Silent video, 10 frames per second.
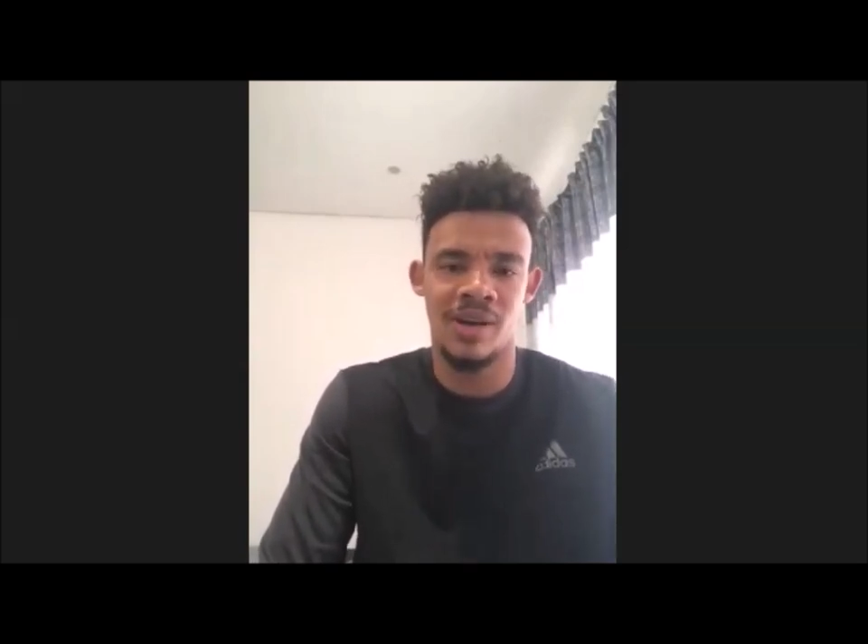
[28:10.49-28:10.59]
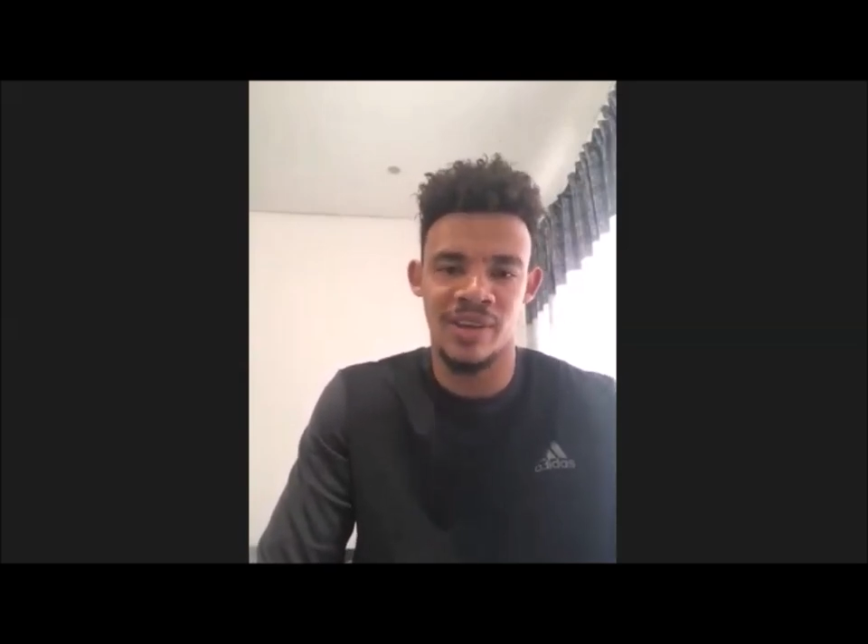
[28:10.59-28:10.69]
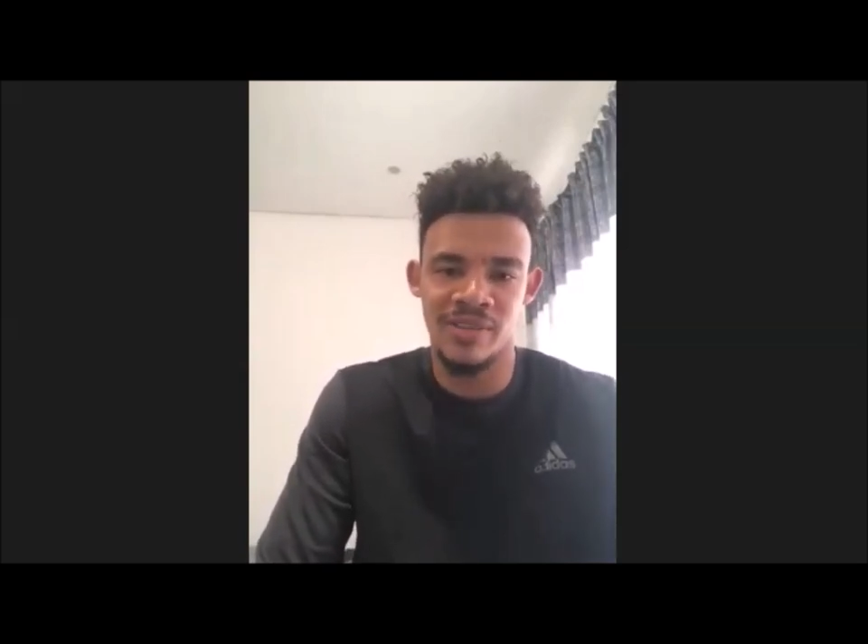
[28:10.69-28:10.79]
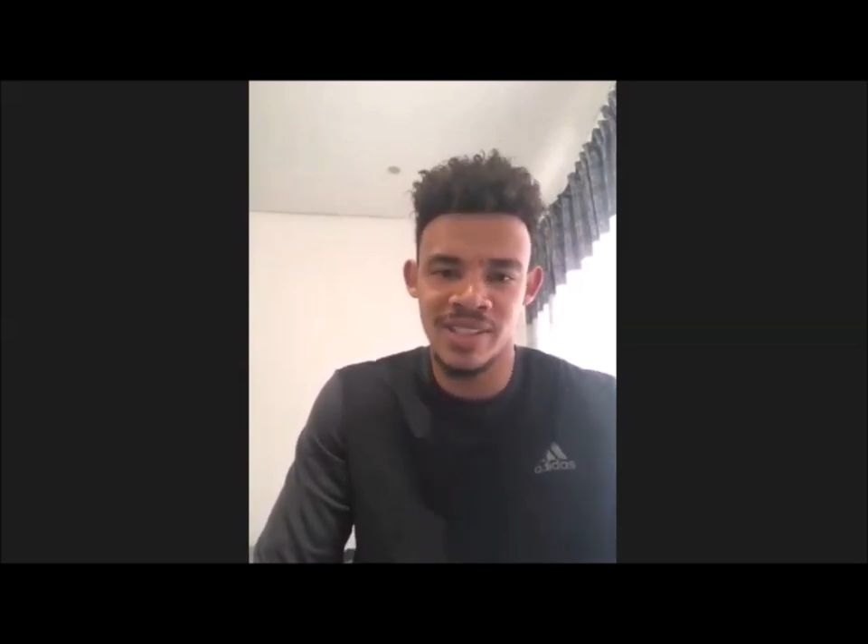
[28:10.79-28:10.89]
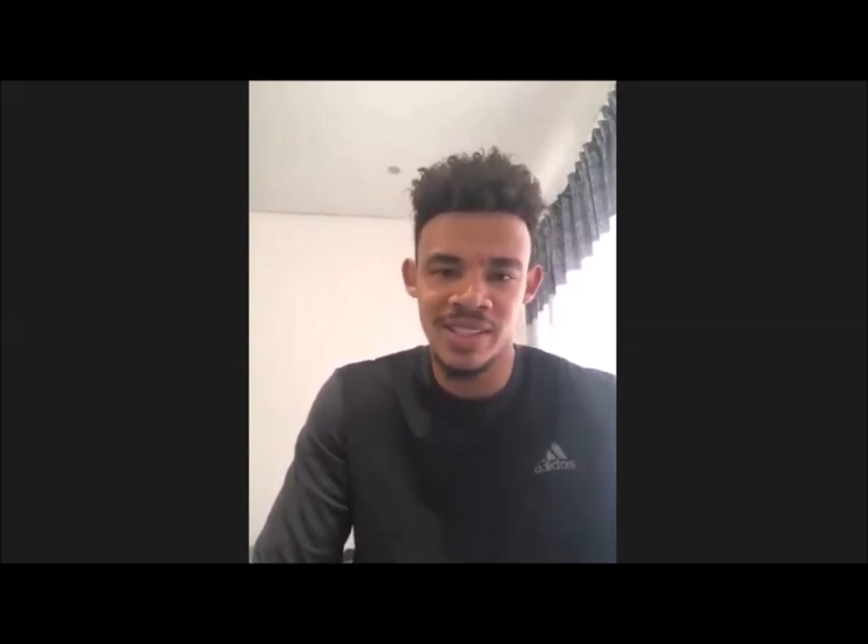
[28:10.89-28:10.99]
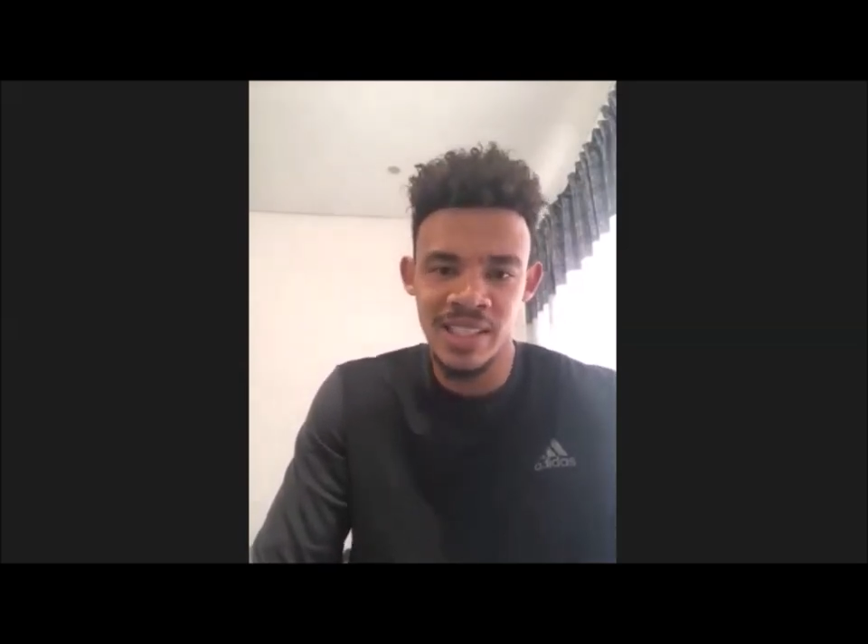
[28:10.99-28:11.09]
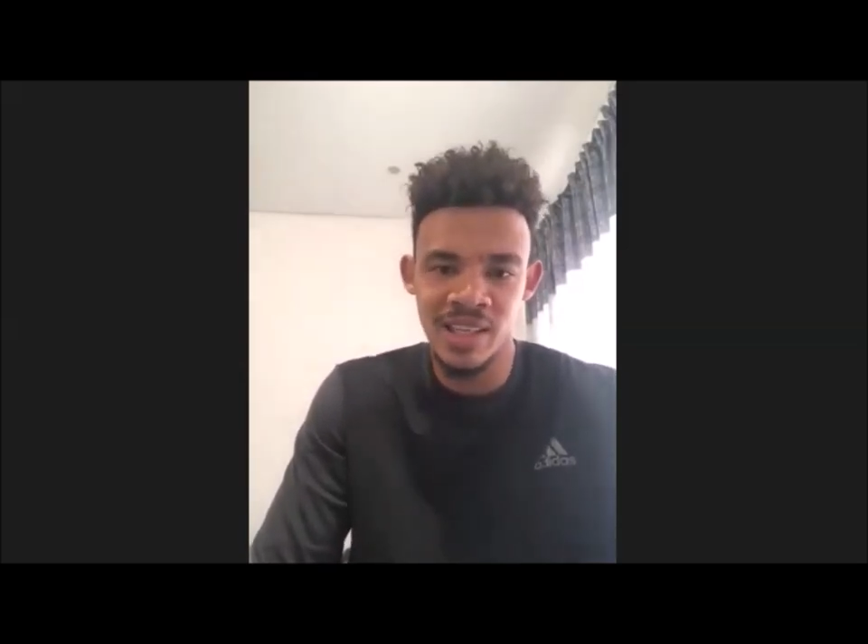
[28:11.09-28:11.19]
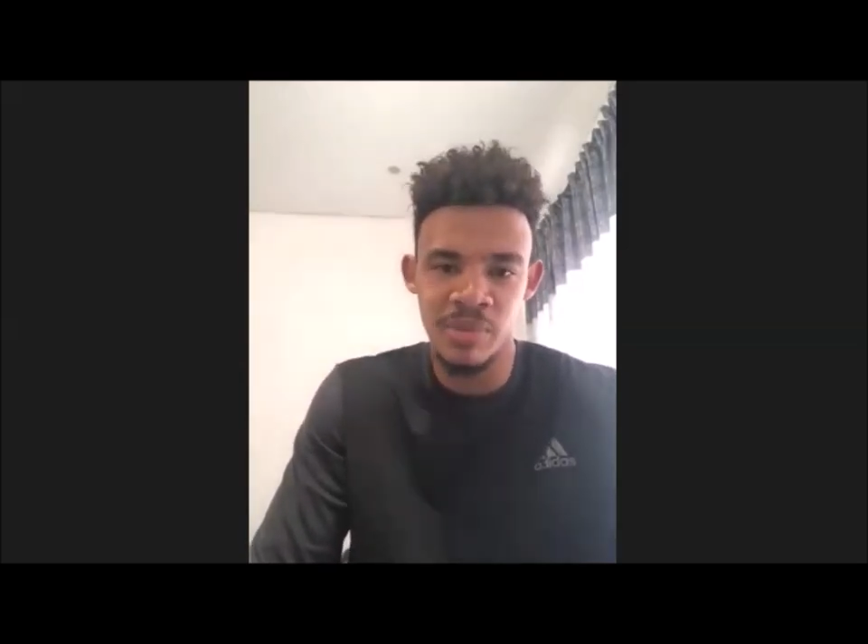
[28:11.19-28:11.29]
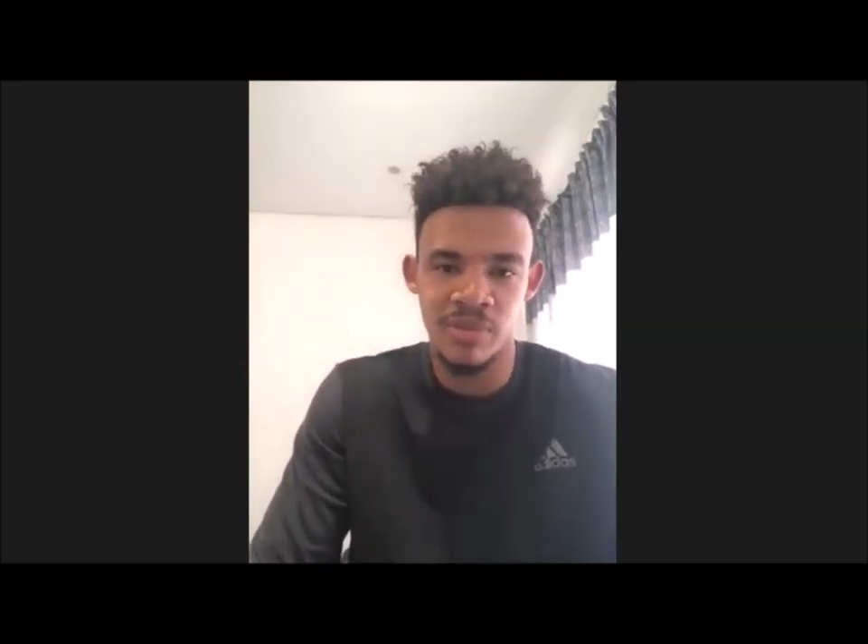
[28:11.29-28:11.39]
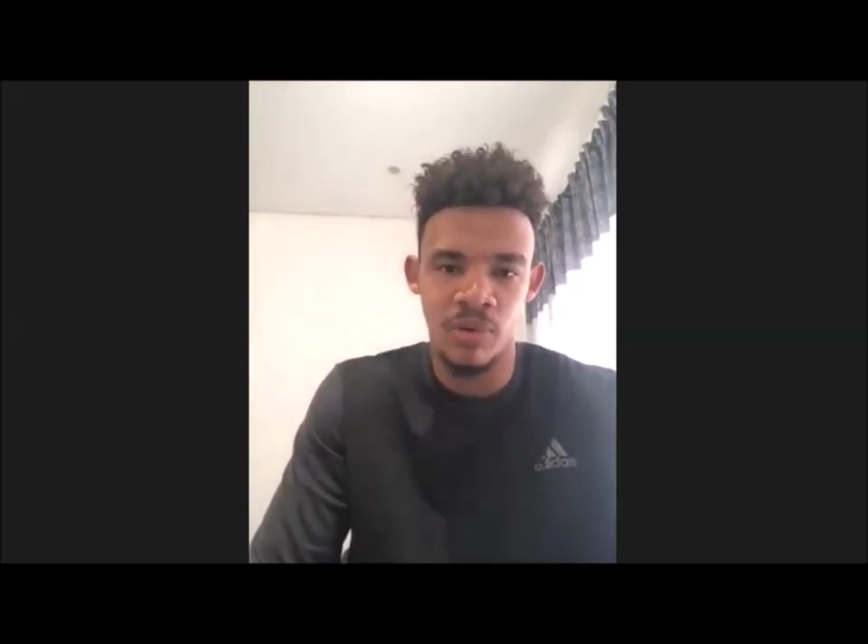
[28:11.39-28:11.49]
I've never seen
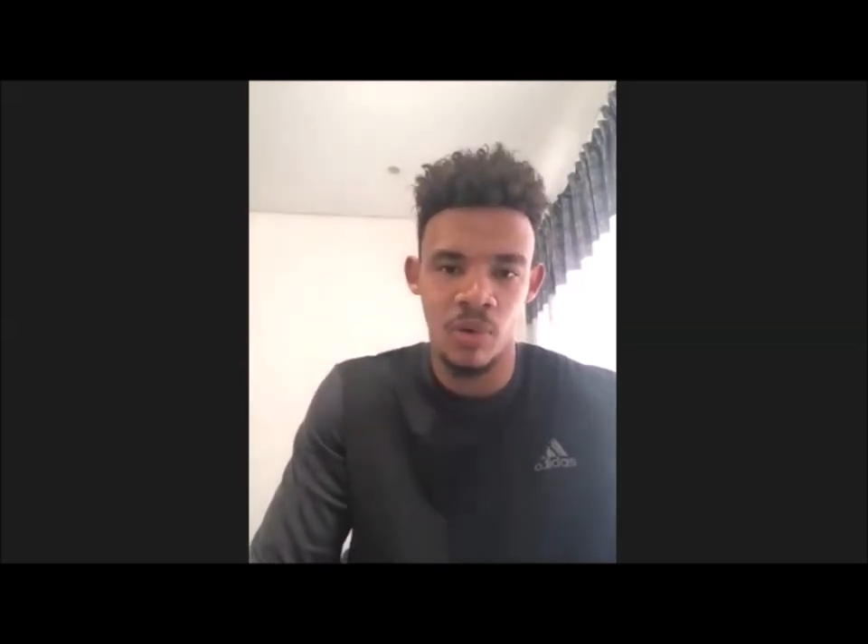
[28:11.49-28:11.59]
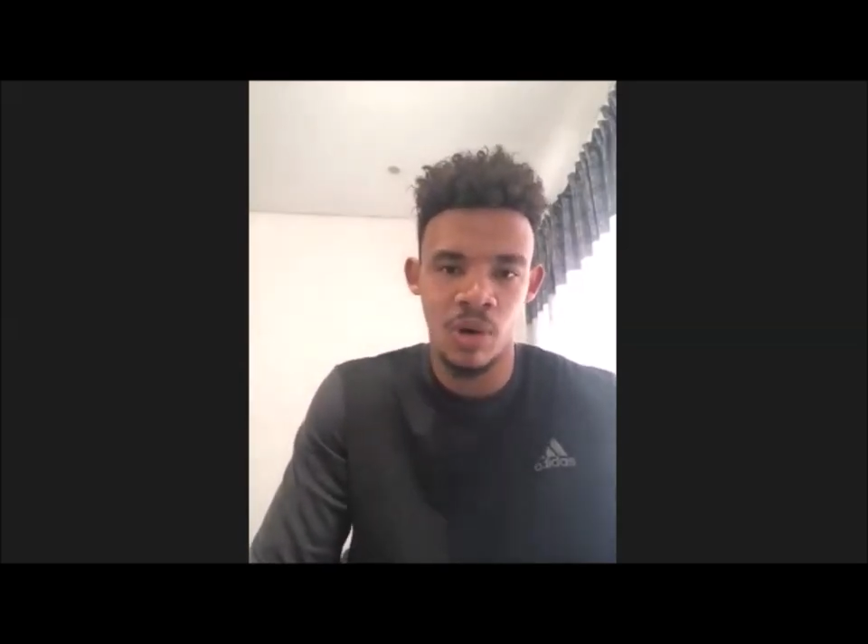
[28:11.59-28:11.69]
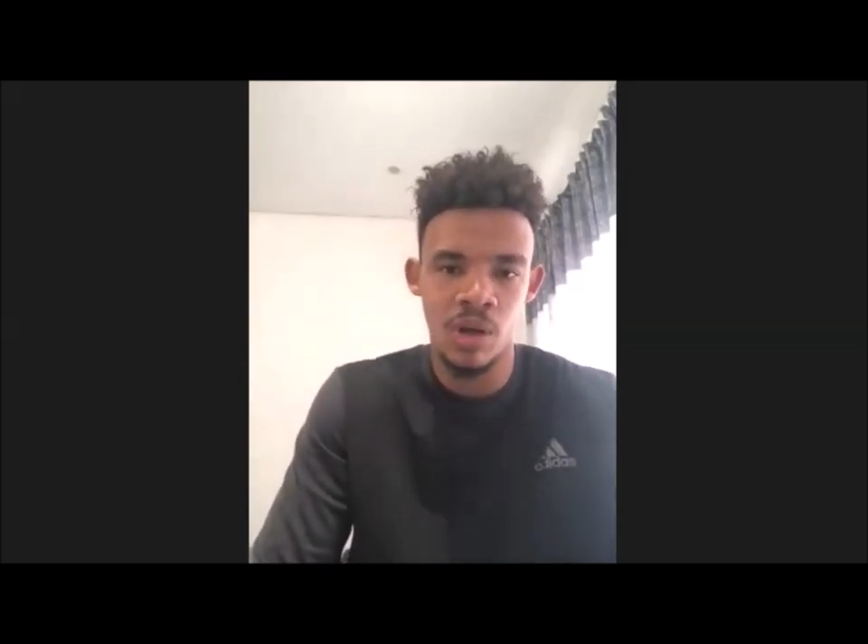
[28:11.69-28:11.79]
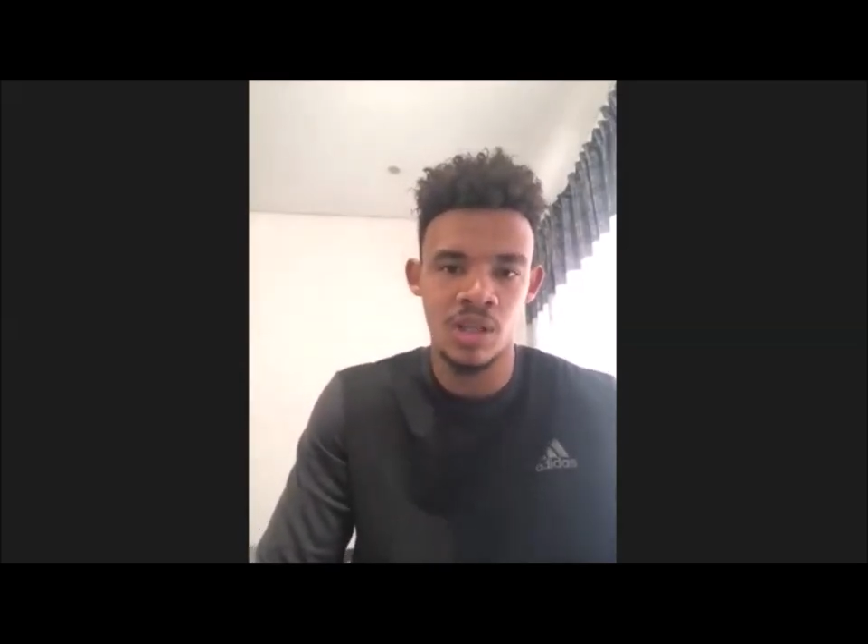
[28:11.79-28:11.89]
it before.